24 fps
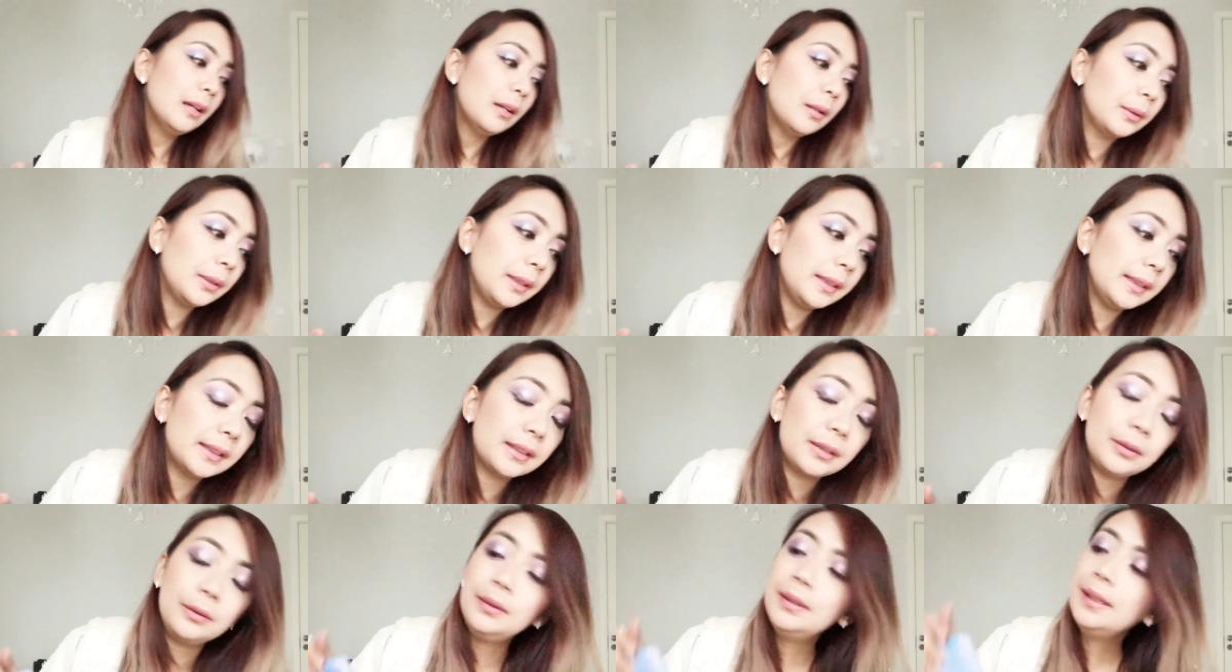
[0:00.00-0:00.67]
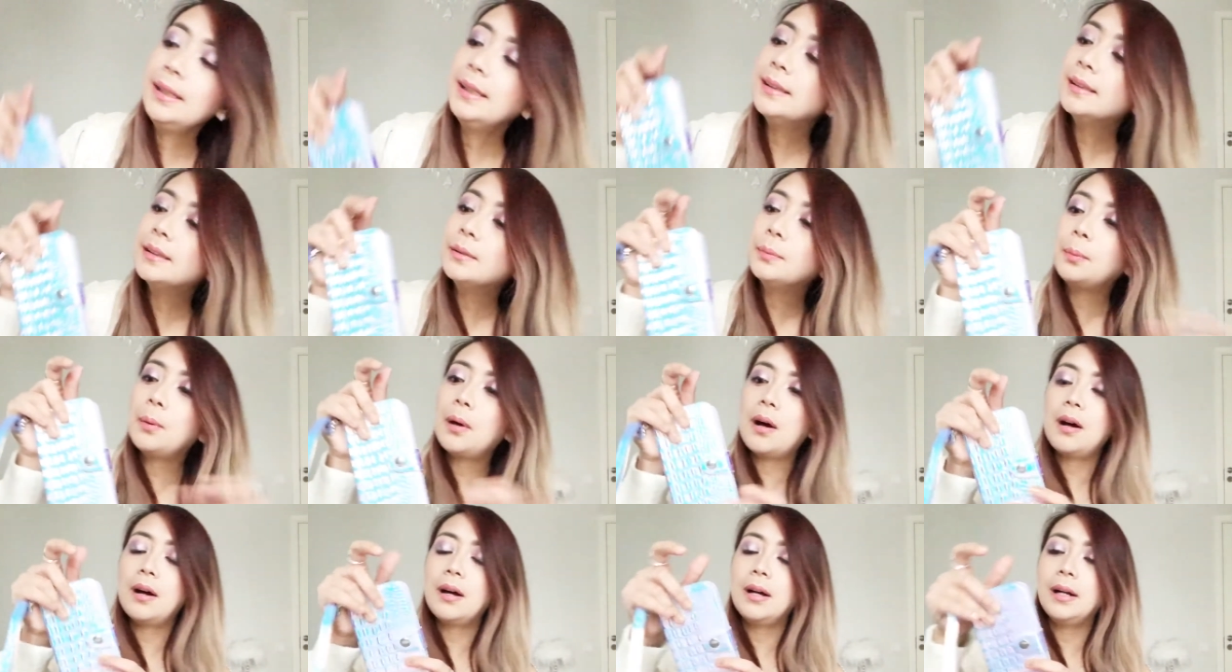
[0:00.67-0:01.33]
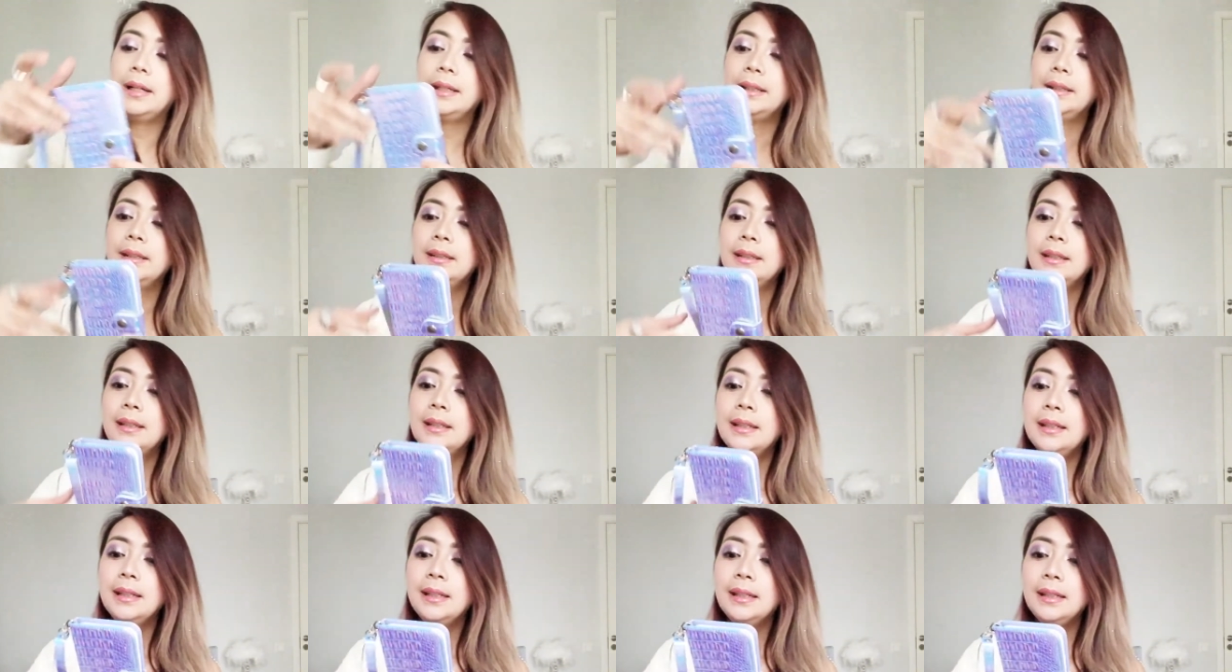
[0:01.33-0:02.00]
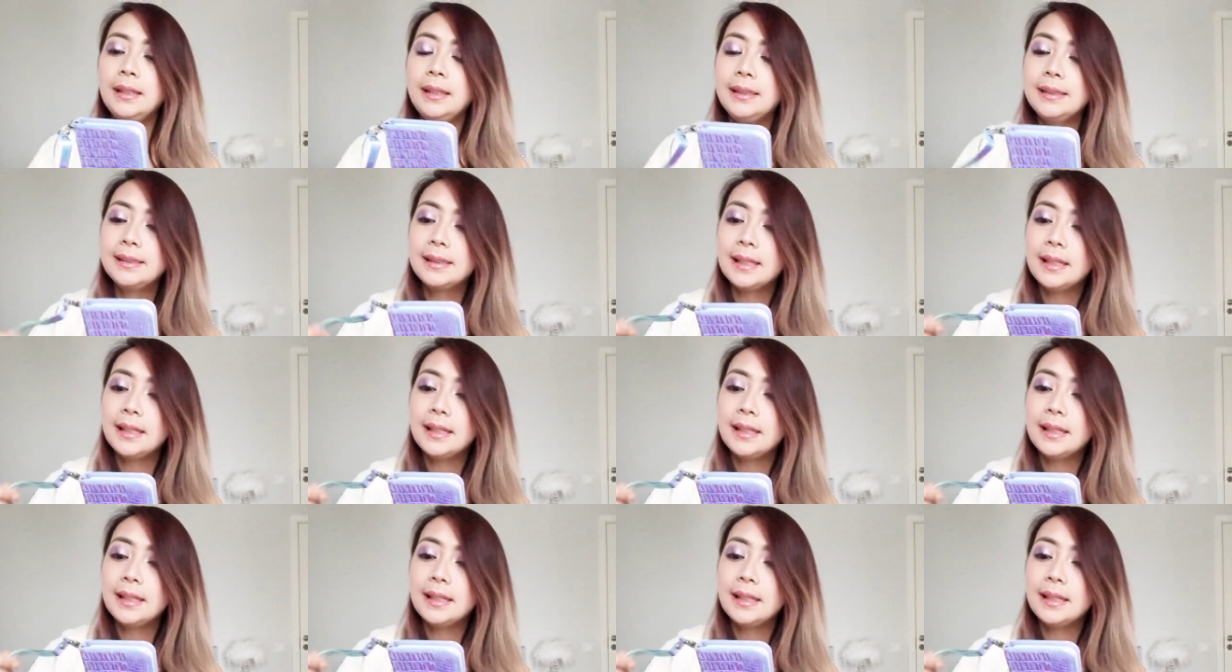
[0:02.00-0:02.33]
Okay, so this one, it's